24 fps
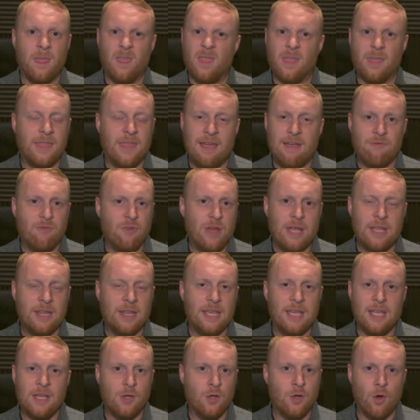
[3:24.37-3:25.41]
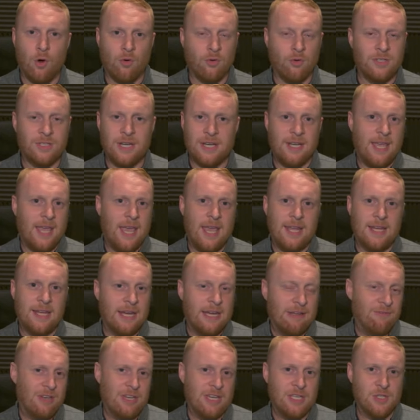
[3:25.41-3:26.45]
they're really not dedicating
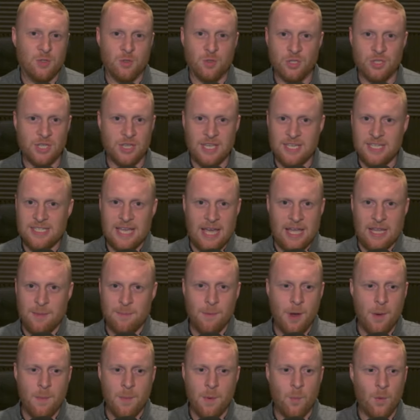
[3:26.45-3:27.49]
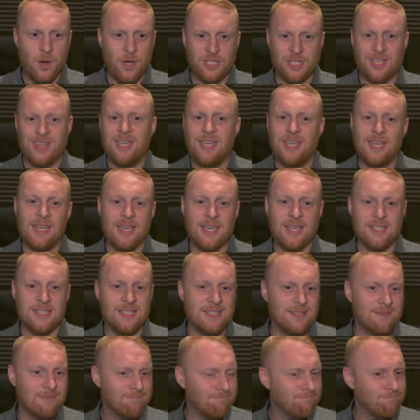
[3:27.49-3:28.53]
any resource to this at the moment, which I think
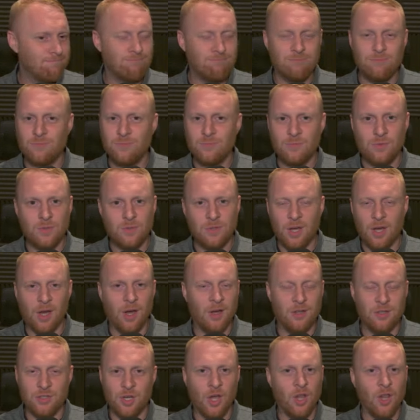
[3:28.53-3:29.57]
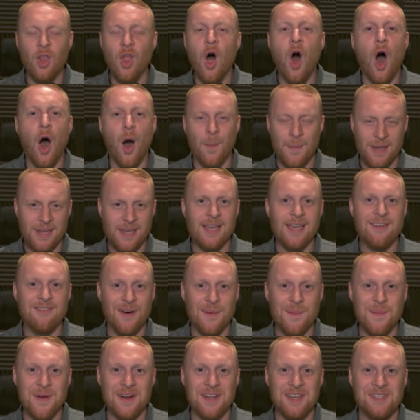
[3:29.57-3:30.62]
is alarming if
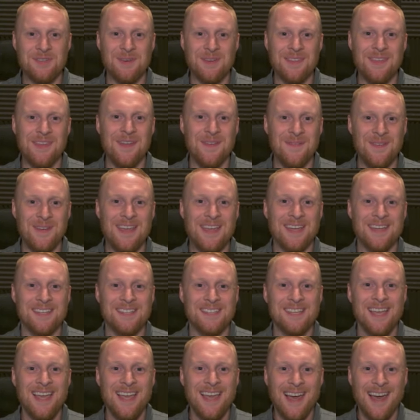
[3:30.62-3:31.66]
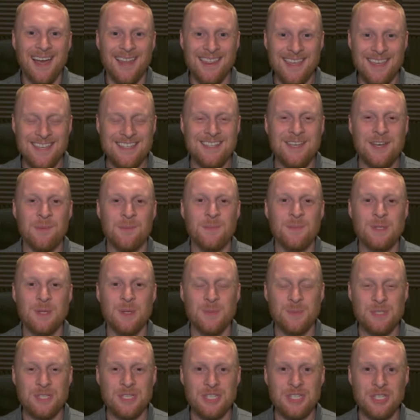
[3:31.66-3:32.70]
I'm honest with you because this comes
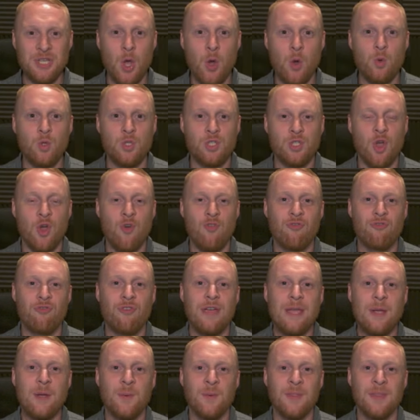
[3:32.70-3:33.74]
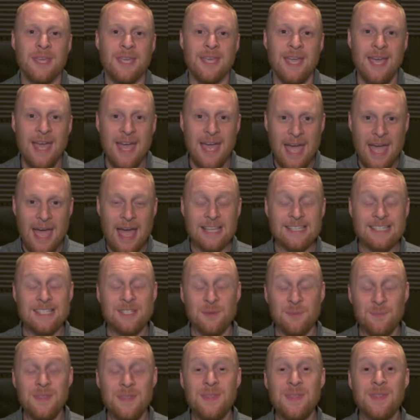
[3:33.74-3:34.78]
up so so frequently as
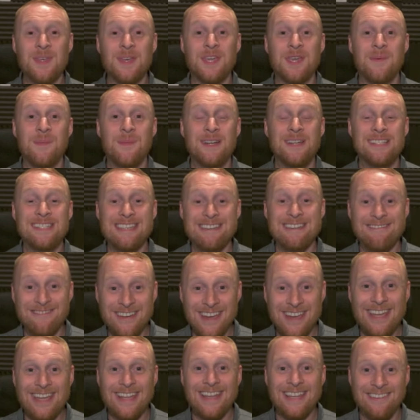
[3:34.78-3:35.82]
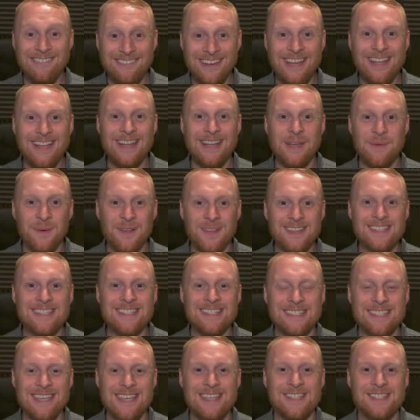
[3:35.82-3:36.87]
something that the community really really want
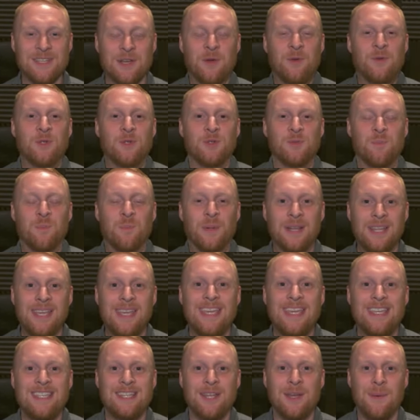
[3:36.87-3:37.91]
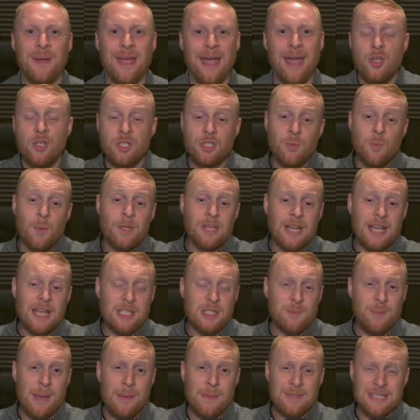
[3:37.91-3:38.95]
to see so just please do it. Someone
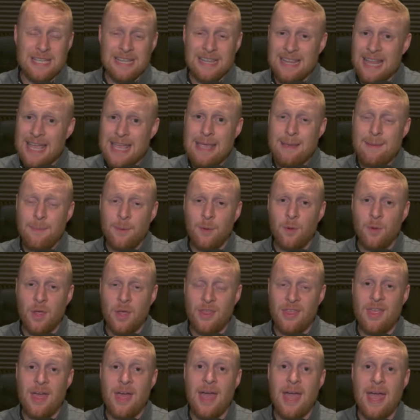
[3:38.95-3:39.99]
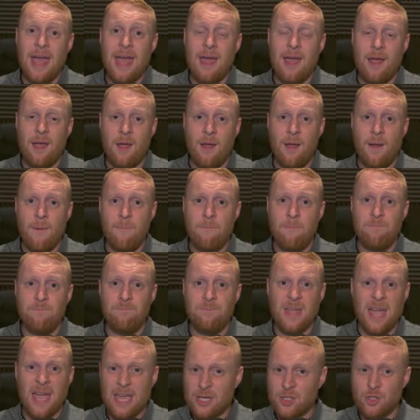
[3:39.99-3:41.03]
likes to be able to label their
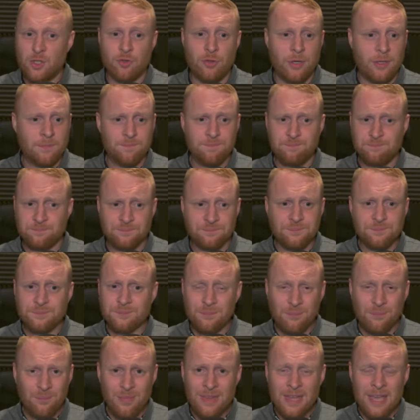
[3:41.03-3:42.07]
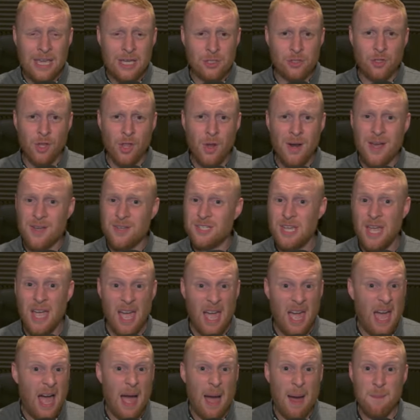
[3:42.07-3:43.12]
um, extra extra loadouts.
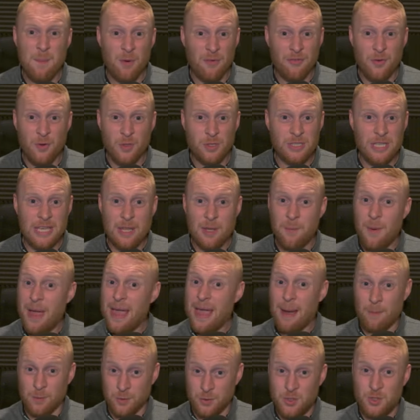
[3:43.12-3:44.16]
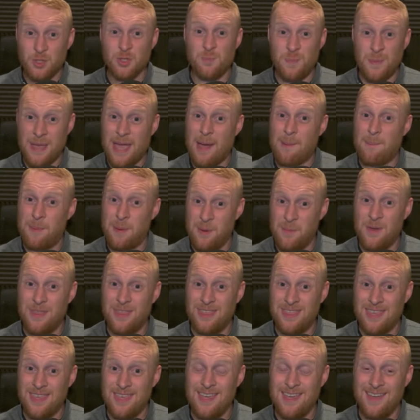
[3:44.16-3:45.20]
I'm not fussed either way. I would just be happy
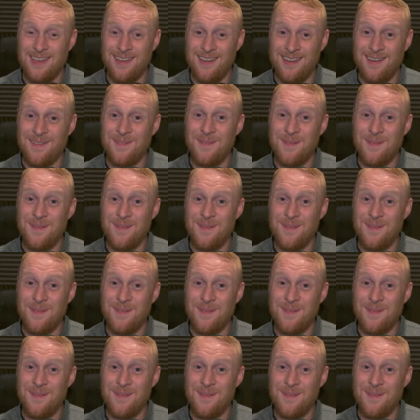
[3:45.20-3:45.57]
with the uh,